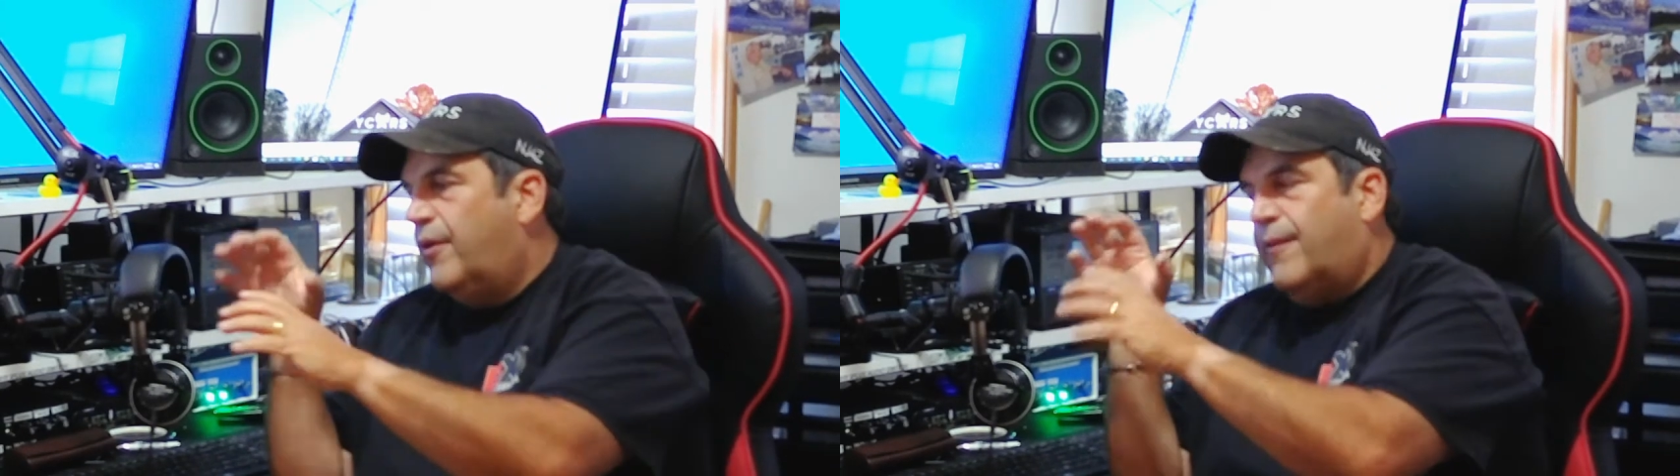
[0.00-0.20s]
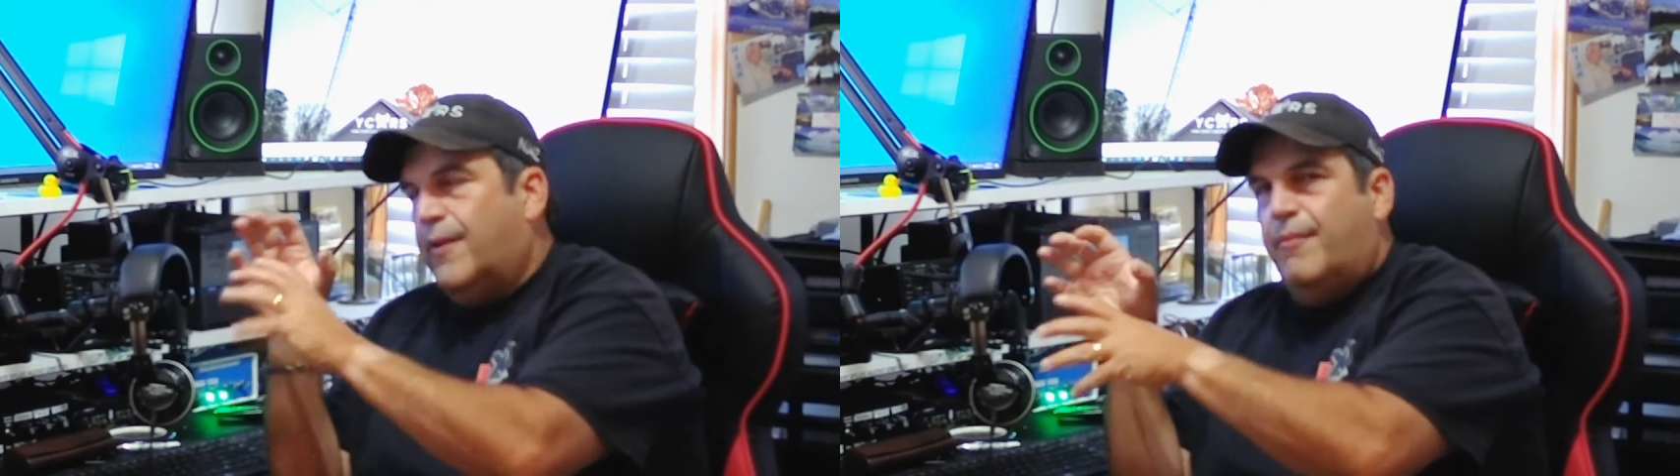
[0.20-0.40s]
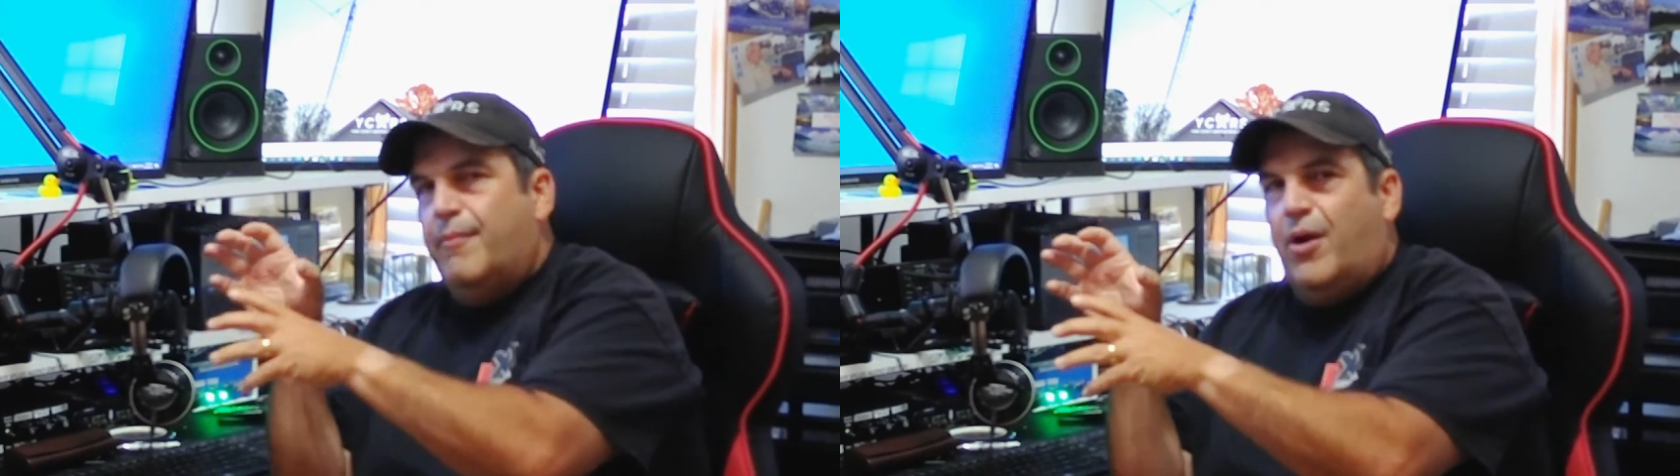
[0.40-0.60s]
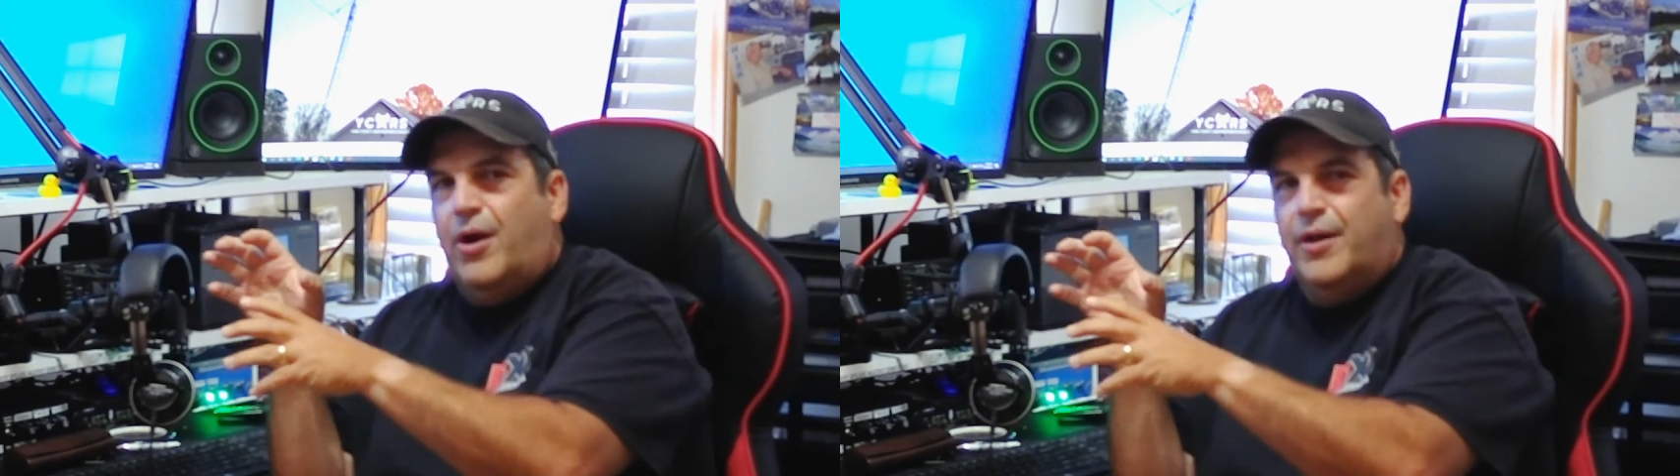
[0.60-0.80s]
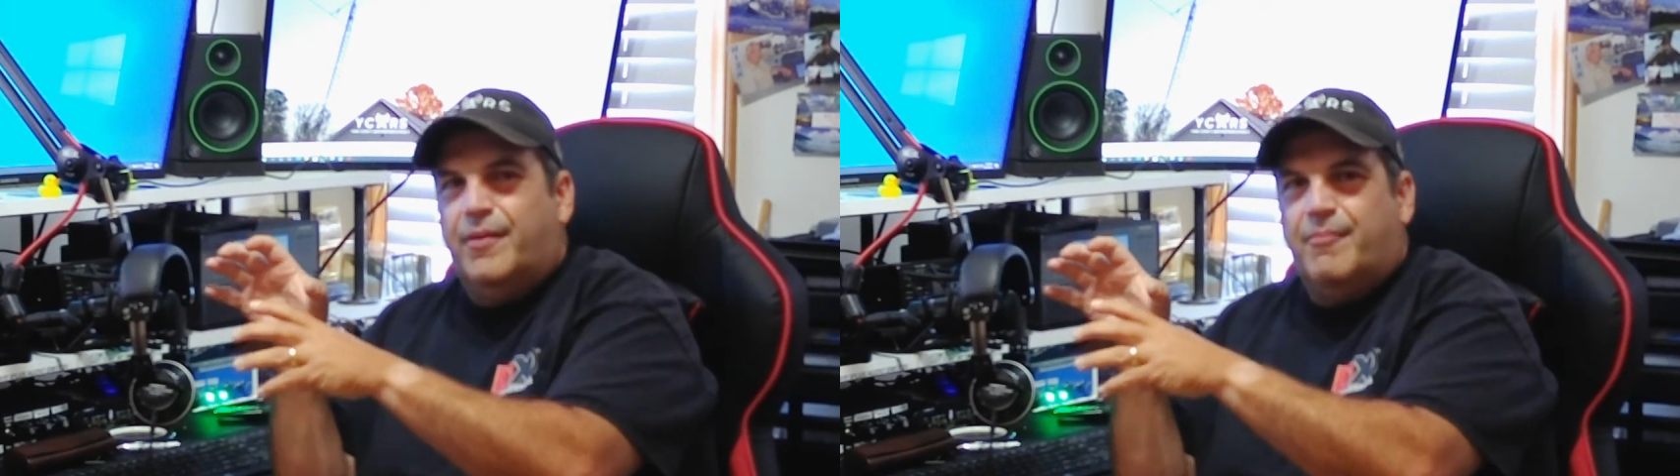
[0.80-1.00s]
or I'm
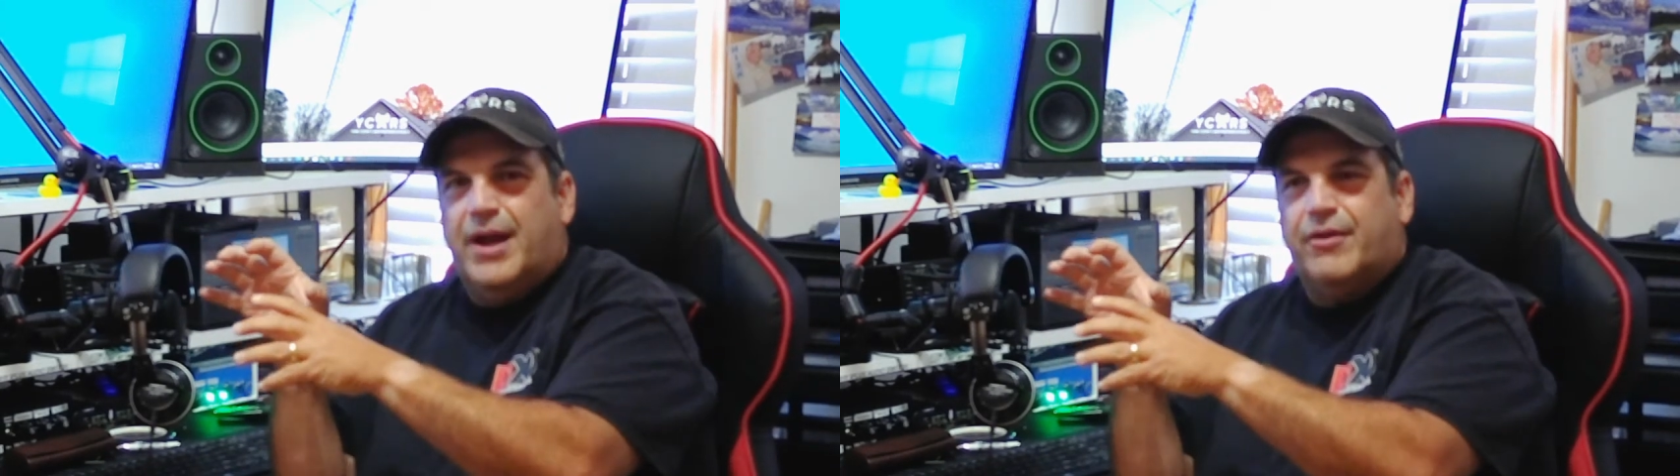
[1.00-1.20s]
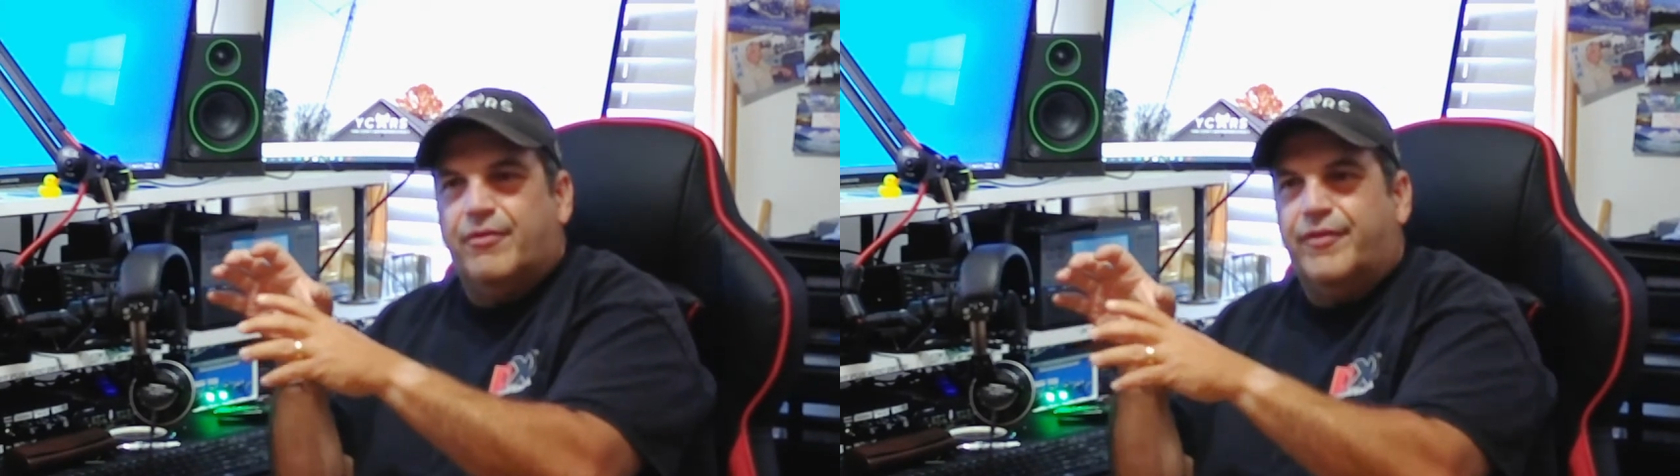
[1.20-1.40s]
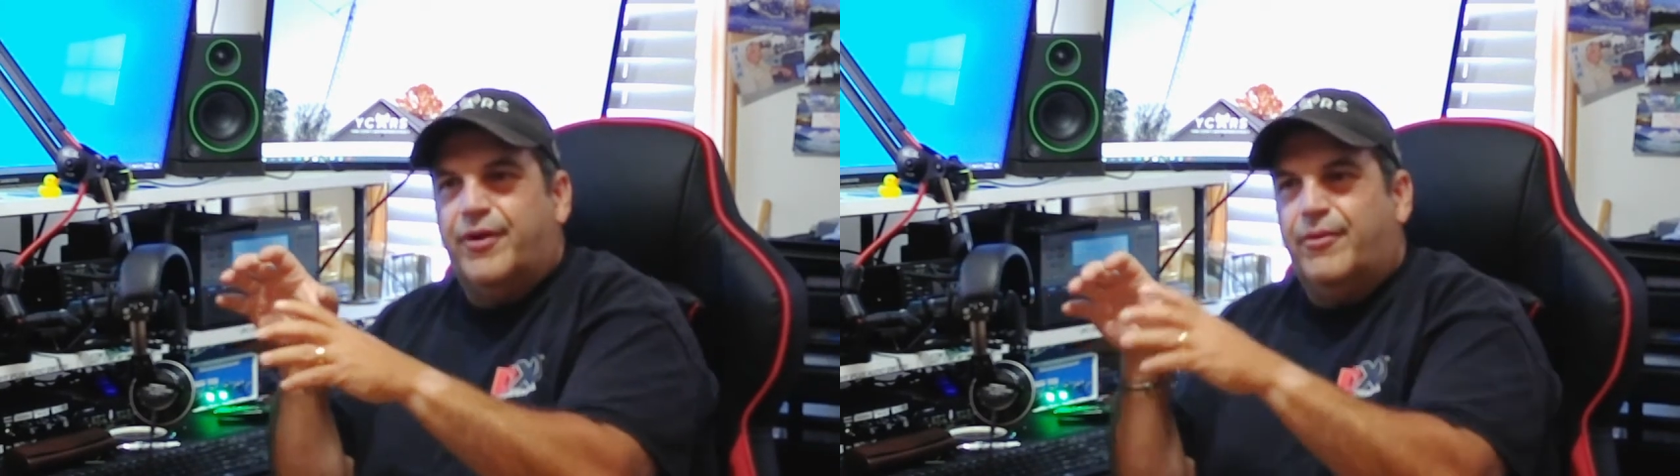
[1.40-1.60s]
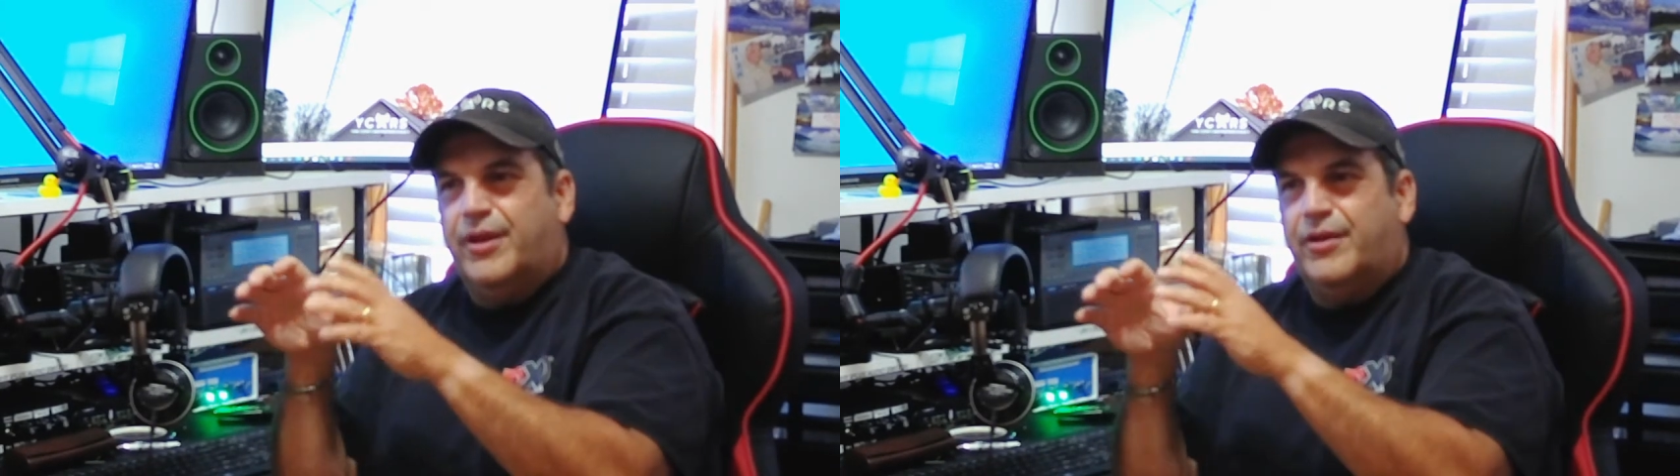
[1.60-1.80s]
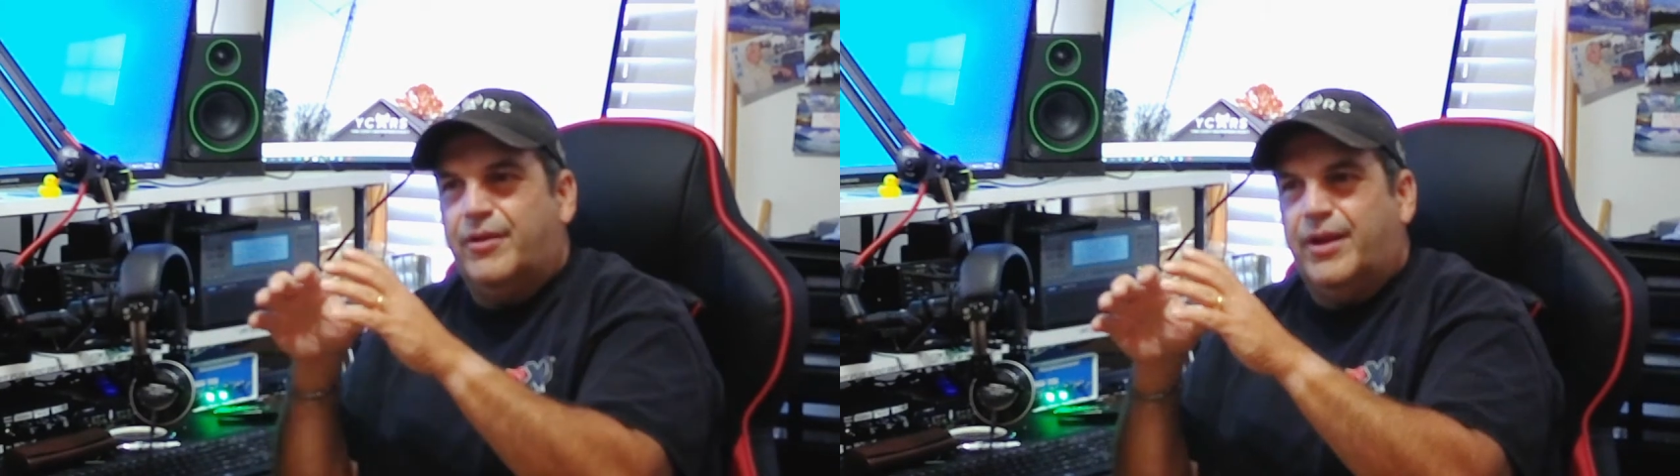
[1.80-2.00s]
on the microphone
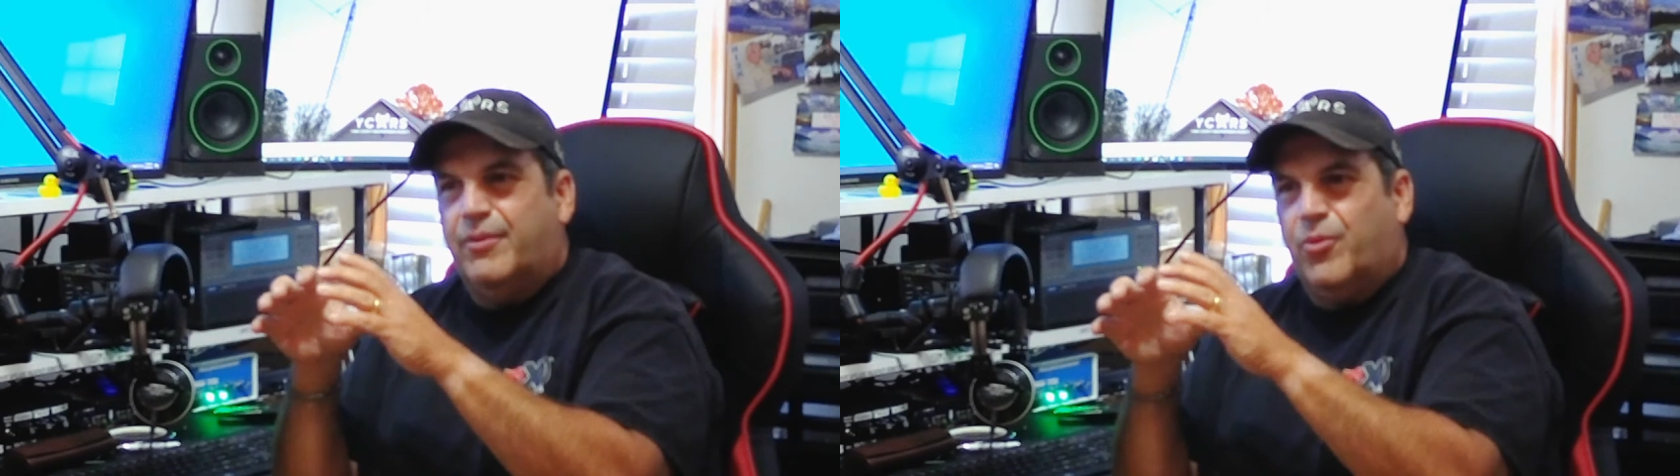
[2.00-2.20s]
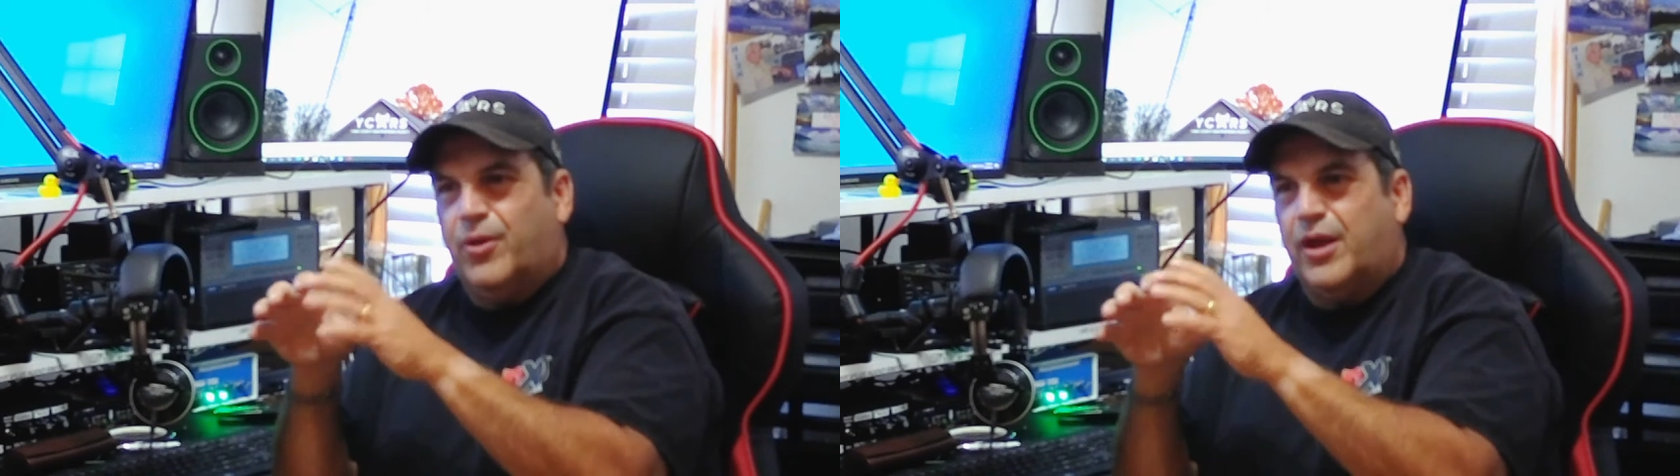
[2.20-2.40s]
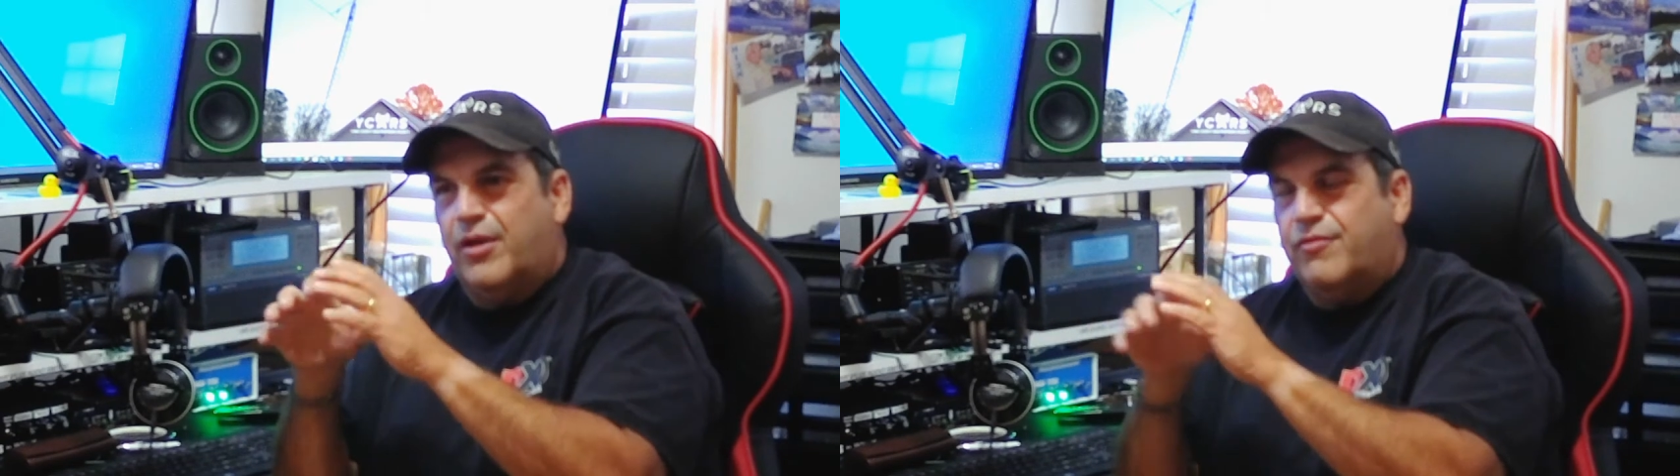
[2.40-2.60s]
and working